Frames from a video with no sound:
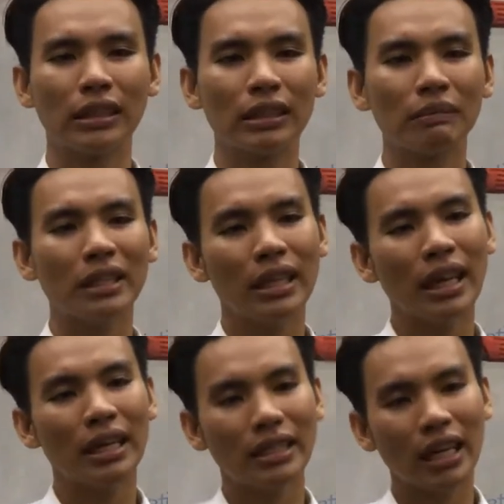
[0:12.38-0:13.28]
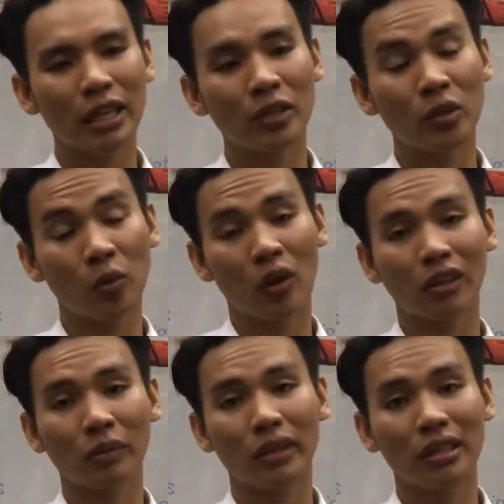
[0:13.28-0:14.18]
And then I decided to walk
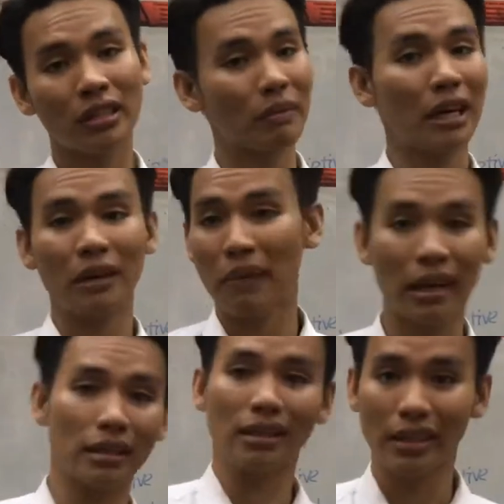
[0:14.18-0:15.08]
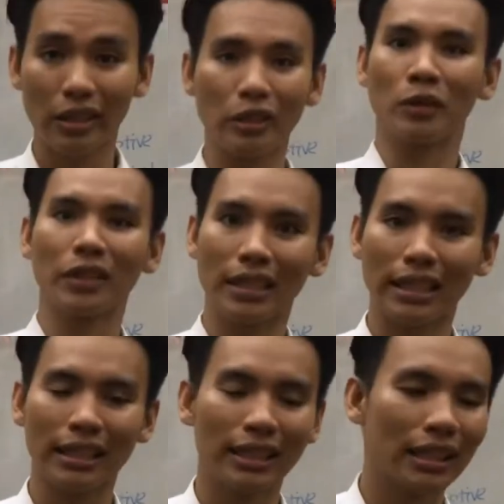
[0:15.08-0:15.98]
because my pants, they're too
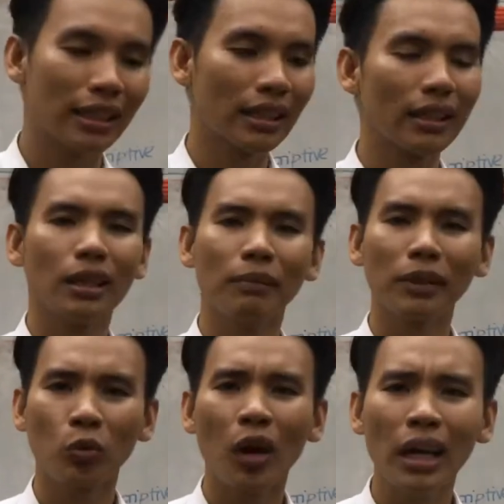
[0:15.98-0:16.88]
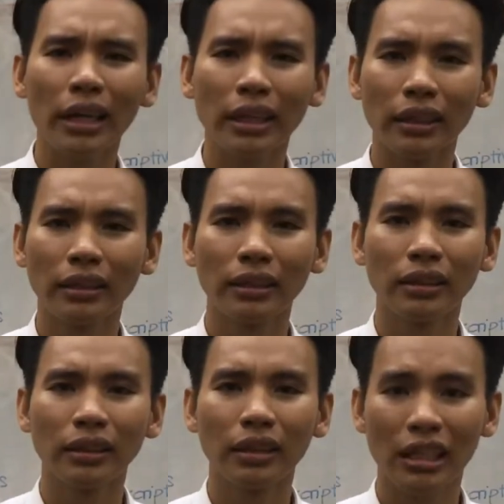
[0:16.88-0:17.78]
tight. But why?
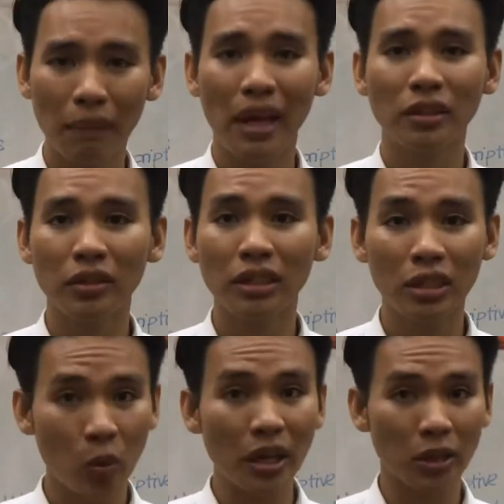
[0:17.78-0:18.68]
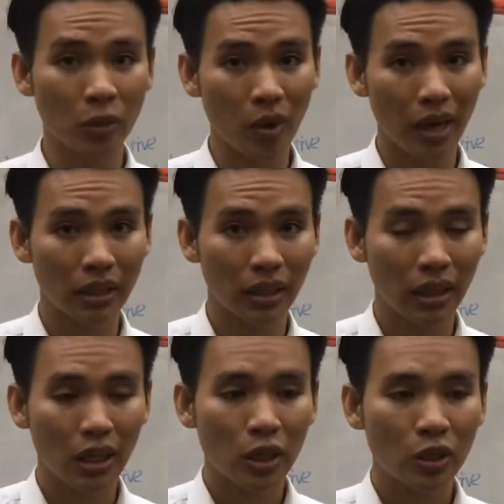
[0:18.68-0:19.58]
It depends on the situation, right?
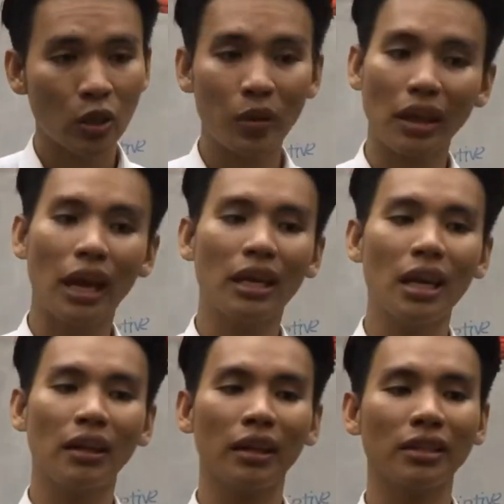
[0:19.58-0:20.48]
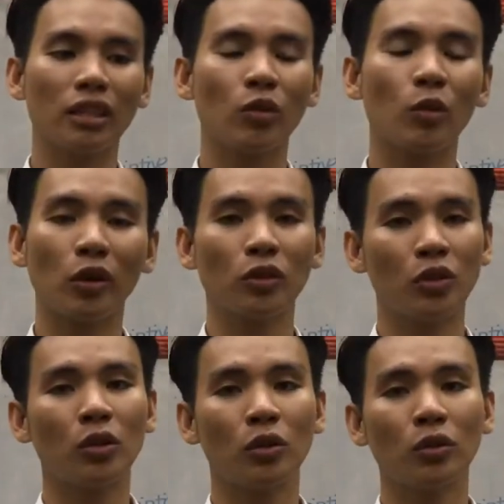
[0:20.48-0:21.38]
So with any other things that we want to
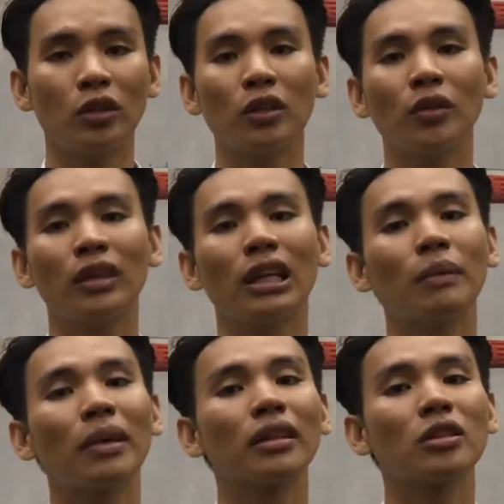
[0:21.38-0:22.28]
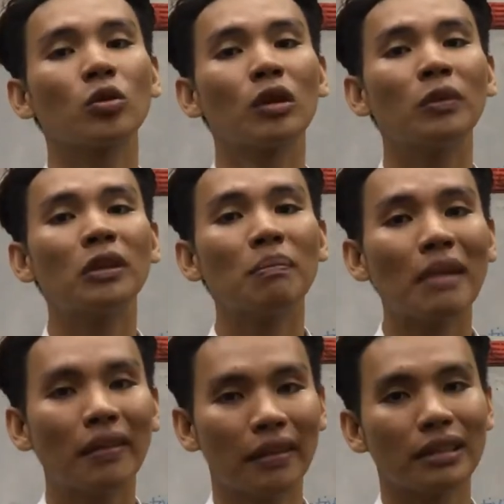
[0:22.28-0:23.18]
do, you need to think about the suitable
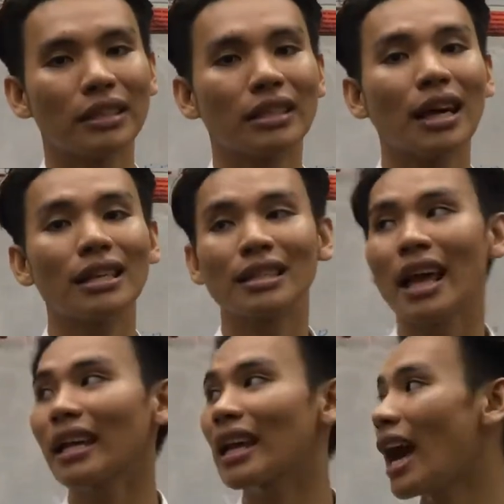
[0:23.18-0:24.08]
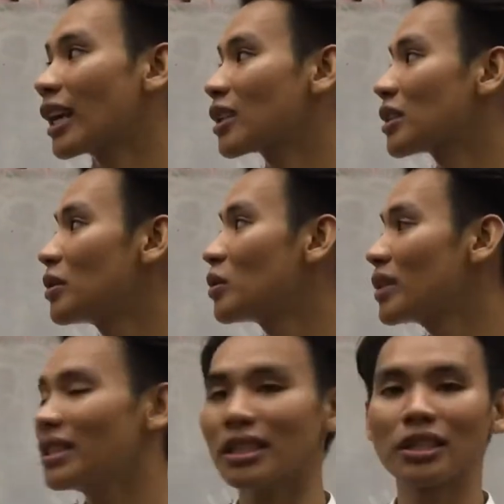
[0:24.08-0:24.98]
method, just like action
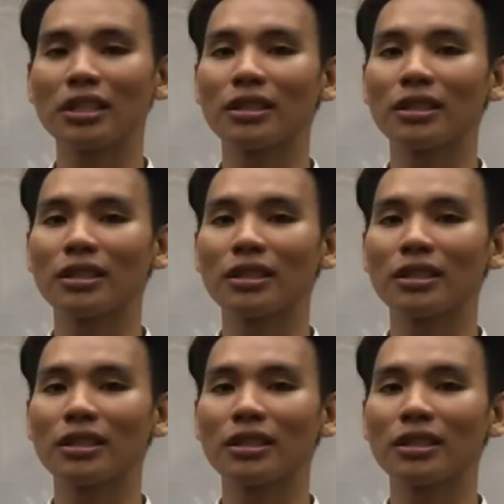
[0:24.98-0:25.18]
research.